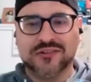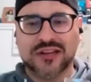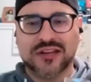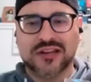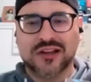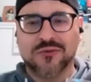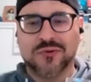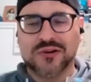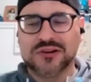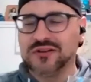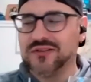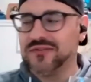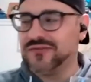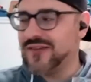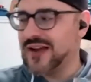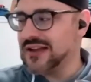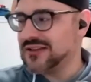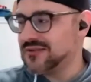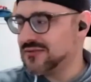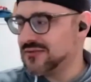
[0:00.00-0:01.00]
Like, I wonder if
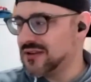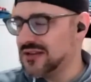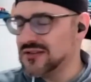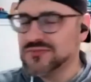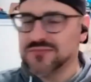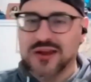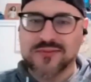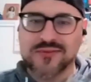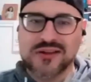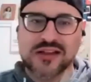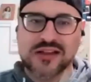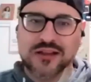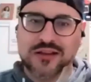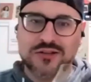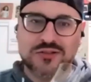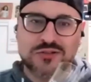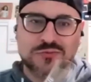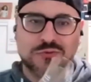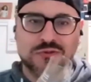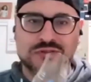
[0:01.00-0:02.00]
that is maybe a
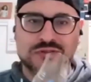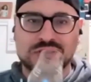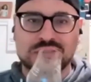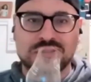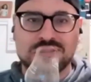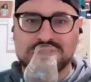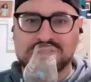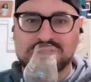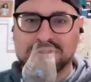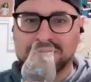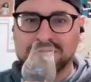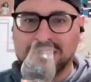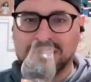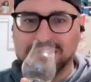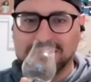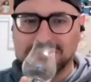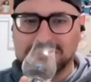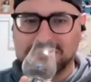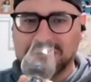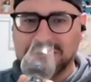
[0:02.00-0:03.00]
hint towards the distillery
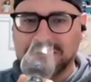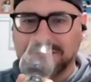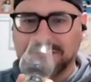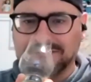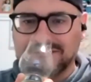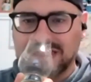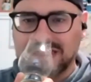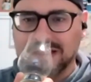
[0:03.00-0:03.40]
on this one.